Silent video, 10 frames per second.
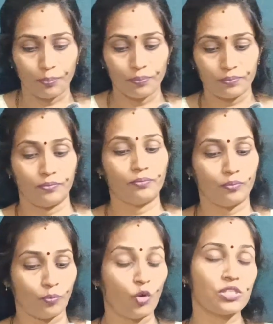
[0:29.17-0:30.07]
a
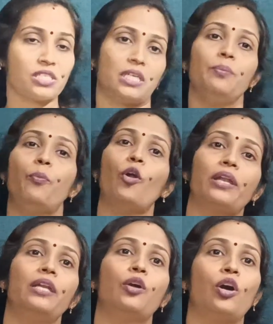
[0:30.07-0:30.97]
most
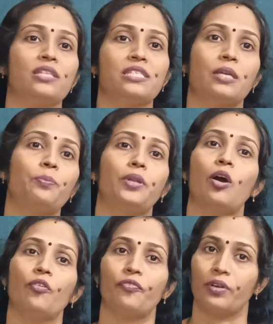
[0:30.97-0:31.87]
important concept
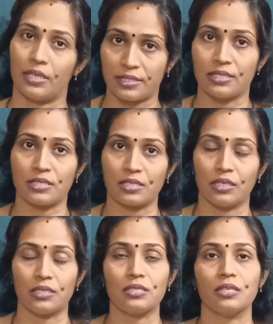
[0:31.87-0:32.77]
of
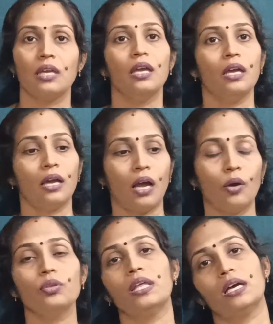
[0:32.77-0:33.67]
resistors,
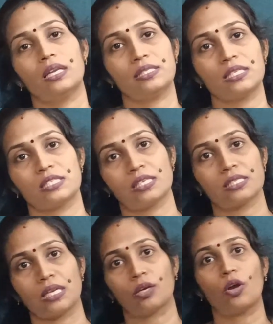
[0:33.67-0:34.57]
how the
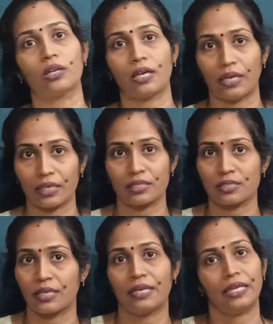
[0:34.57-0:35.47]
resistors are got
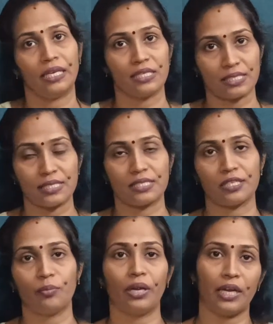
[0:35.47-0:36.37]
connected in a
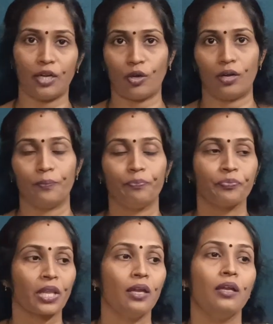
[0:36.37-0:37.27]
system and all.
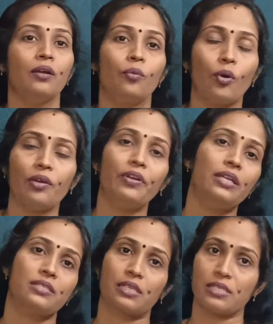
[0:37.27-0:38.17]
What
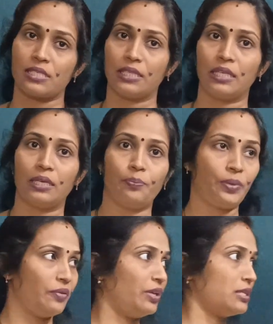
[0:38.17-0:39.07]
we discussed in the
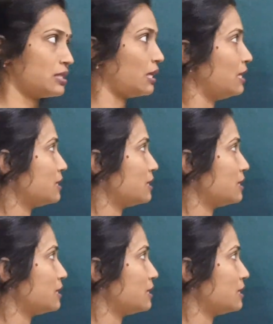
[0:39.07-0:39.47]
previous